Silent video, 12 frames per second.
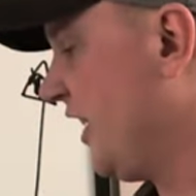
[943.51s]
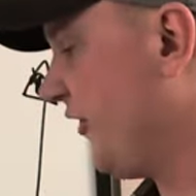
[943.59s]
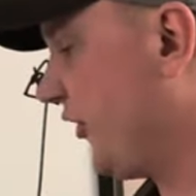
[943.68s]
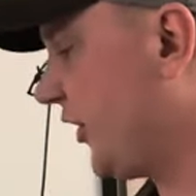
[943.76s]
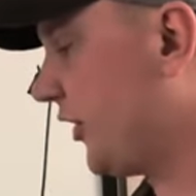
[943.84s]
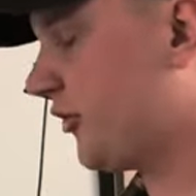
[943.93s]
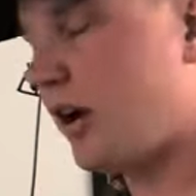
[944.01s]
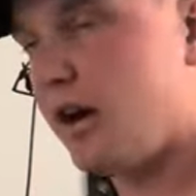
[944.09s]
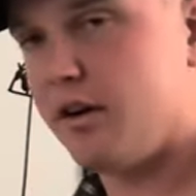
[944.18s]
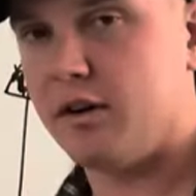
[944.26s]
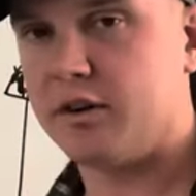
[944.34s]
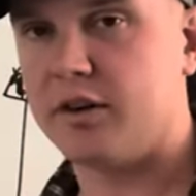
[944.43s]
If you get shot in
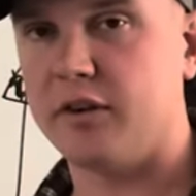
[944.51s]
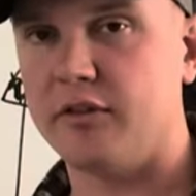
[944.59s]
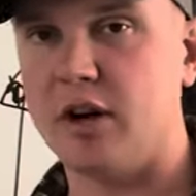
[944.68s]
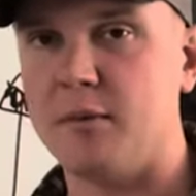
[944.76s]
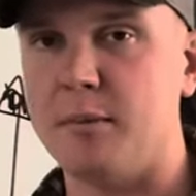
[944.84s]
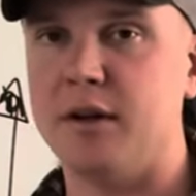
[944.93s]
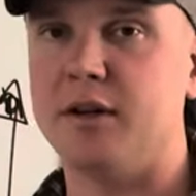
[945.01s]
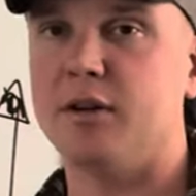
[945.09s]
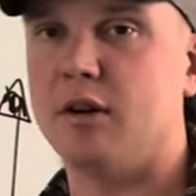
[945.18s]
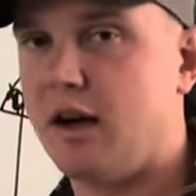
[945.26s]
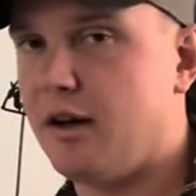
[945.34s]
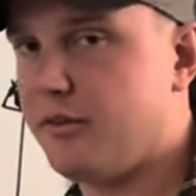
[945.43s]
an Arctic environment, your
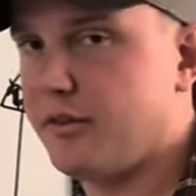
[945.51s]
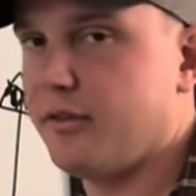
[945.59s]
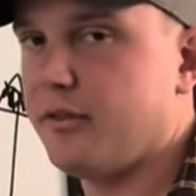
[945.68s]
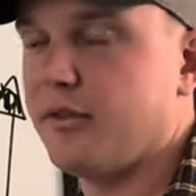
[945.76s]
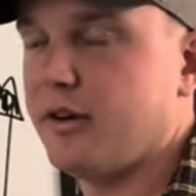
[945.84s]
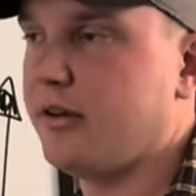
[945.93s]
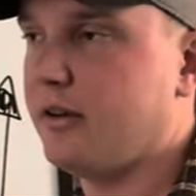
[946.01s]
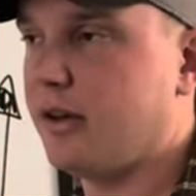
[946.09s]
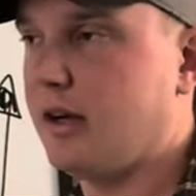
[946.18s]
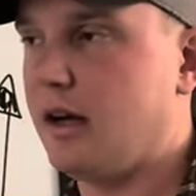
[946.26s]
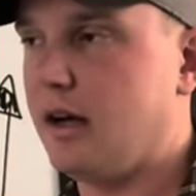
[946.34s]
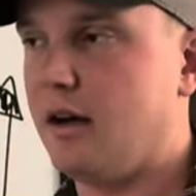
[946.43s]
odds of
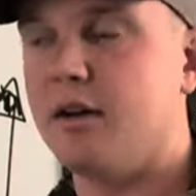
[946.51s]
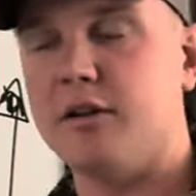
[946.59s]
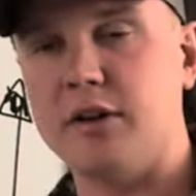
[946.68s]
uh,